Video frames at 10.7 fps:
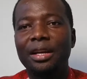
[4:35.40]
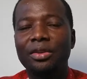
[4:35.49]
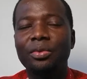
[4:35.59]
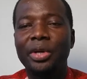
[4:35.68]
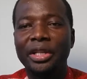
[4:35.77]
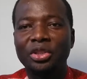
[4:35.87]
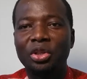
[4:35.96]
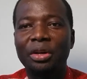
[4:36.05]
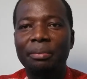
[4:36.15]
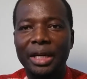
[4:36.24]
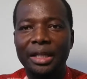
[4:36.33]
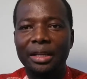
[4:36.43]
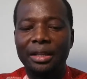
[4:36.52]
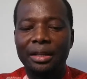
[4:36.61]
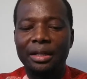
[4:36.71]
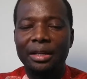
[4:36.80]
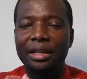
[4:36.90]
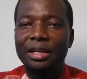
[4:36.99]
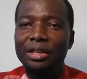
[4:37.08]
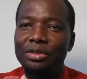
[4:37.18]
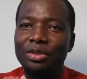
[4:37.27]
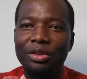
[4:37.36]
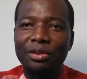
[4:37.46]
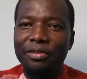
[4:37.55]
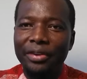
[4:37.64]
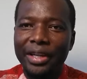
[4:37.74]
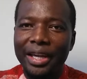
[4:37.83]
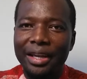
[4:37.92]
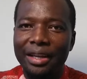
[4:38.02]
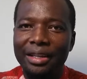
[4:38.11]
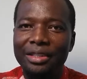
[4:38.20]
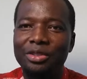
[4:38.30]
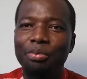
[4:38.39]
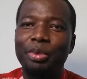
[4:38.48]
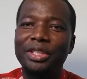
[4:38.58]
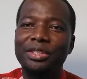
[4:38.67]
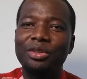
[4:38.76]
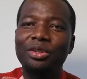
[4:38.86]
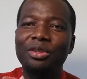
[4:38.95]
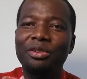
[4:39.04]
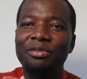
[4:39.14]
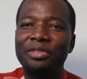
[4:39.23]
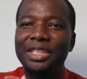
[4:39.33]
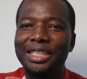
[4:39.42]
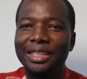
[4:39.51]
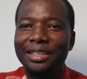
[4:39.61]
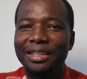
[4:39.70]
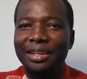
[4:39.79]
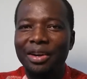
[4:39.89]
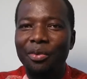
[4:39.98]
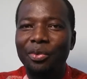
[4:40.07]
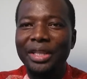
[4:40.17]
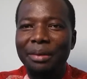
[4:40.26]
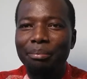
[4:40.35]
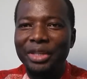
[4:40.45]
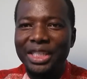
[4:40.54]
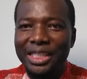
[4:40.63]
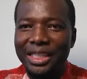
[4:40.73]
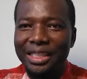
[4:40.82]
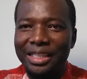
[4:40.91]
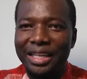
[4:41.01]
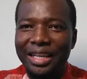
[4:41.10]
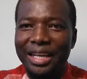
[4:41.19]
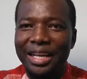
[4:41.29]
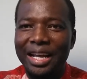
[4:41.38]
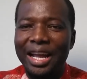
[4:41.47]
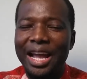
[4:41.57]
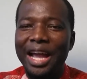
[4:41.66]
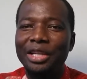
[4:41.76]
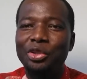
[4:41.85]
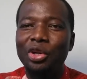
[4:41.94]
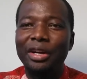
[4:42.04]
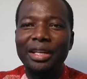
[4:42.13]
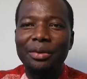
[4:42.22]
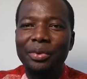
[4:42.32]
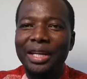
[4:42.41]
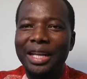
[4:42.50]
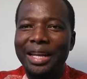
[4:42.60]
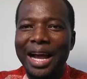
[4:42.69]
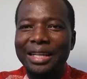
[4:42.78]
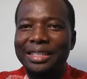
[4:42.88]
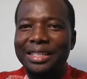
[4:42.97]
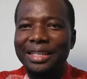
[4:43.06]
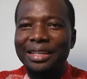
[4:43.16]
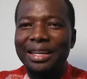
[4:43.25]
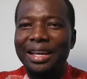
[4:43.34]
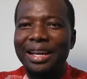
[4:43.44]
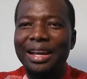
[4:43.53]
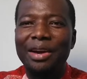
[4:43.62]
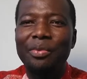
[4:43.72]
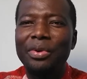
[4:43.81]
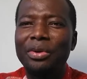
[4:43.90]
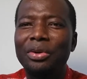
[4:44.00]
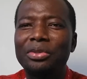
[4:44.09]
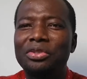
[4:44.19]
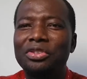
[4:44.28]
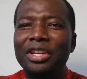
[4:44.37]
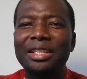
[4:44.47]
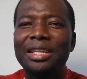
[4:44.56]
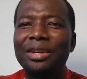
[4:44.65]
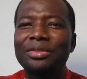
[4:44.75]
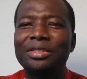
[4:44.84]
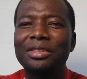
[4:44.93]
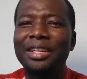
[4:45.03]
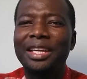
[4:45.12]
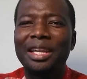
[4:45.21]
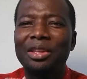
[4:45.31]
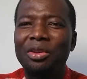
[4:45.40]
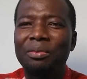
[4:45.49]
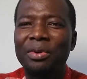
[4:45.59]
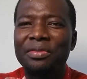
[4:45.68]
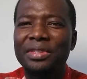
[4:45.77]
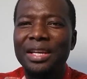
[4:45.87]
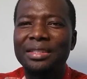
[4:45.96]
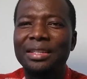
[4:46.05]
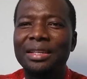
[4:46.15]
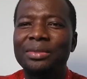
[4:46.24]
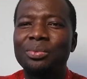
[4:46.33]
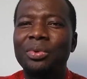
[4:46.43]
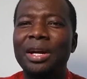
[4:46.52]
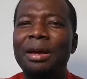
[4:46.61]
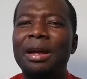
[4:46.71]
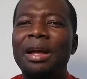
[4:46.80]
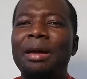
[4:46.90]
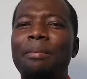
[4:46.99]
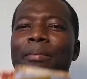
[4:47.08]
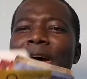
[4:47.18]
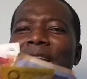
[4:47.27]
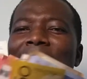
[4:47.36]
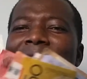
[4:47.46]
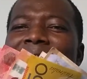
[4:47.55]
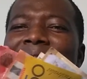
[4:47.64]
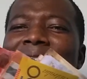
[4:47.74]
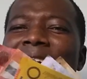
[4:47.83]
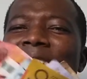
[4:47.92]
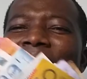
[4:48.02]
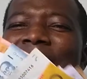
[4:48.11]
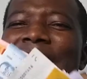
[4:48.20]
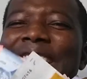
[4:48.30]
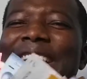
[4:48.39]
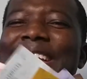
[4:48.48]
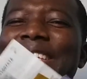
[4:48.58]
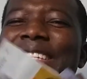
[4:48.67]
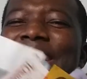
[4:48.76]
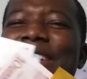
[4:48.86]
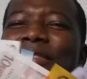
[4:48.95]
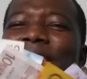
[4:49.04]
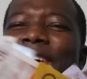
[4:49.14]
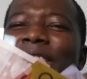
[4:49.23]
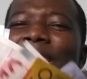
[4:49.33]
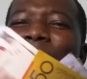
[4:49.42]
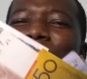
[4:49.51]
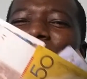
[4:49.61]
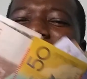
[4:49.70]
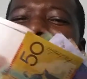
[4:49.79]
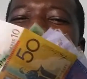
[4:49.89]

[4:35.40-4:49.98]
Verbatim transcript: you will enjoy money. So don't forget to pursue your vision with the mission and join them with an action. And we go straight down to the kingdom of success, where money is never gonna be a